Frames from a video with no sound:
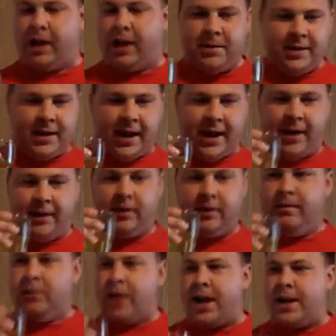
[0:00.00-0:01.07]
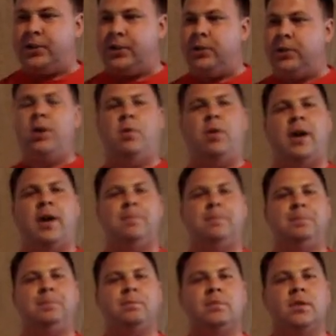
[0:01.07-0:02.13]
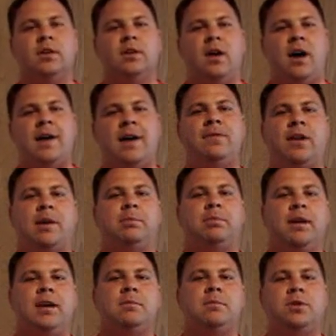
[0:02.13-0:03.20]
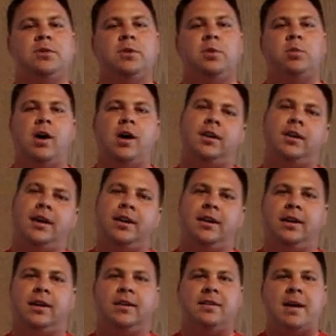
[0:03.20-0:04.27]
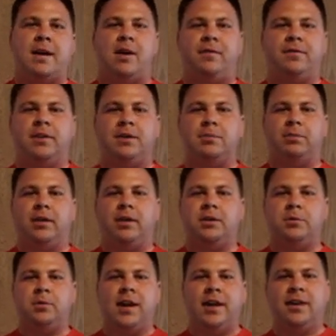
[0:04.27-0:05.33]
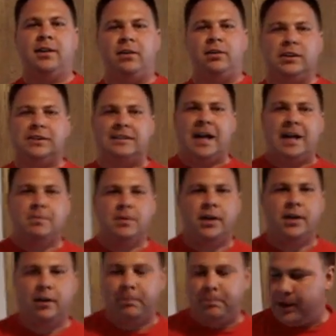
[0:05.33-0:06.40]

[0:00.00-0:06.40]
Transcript: coming down. Actually, you know what? I feel like playing music while I name off these players. We got to get a little excitement here,